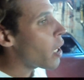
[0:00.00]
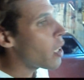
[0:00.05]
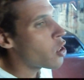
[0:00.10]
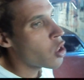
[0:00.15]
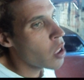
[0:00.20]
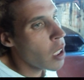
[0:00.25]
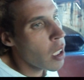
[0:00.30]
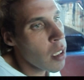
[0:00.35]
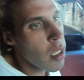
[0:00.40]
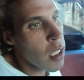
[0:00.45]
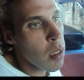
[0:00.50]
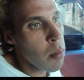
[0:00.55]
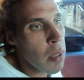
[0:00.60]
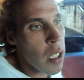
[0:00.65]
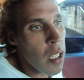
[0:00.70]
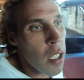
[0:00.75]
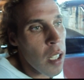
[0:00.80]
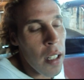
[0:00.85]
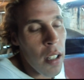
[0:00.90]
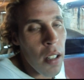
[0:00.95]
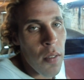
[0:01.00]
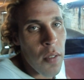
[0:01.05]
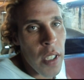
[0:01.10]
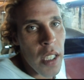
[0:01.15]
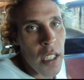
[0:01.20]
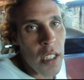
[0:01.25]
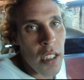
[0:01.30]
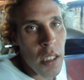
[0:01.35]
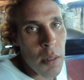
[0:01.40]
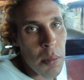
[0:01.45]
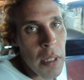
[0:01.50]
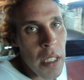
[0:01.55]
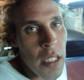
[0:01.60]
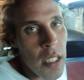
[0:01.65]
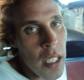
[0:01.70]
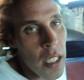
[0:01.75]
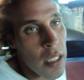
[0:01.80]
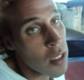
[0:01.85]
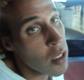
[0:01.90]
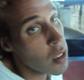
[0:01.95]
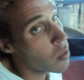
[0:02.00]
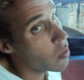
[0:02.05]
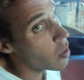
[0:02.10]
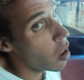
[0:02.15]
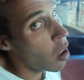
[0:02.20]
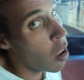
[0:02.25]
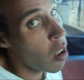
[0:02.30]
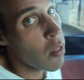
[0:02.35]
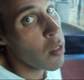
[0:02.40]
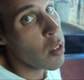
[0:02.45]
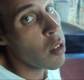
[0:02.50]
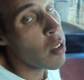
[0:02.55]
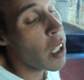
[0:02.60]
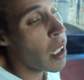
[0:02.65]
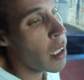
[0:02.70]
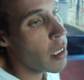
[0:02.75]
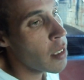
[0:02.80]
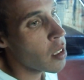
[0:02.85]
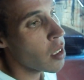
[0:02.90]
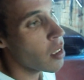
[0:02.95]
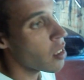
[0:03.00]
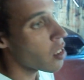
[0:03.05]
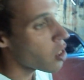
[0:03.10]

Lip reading: that shed a little bit of light on vehicle speed sensors for all of you guys.